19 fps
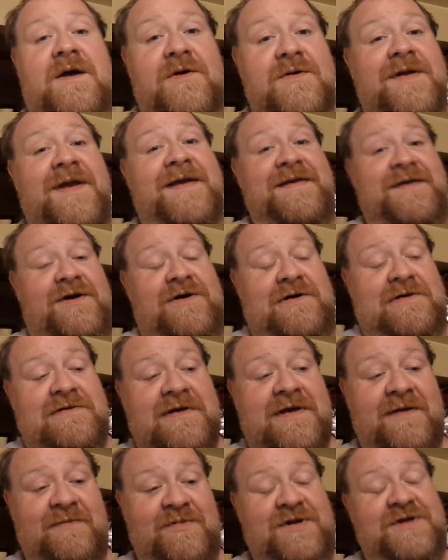Okay y'all,
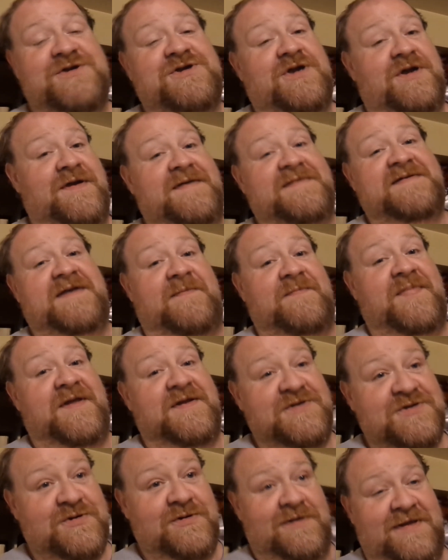I'm going to show you something
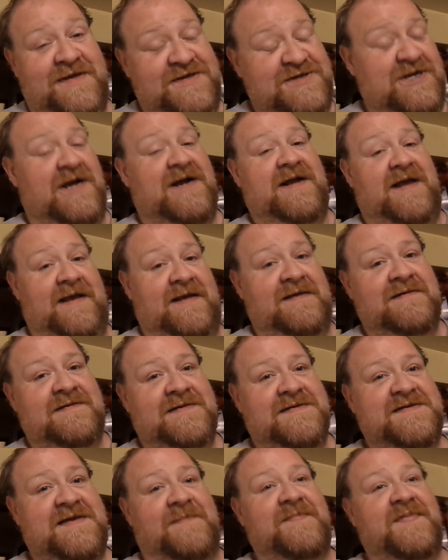truly shocking,
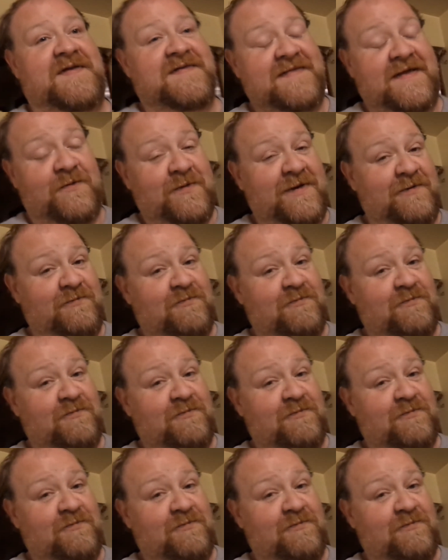something that we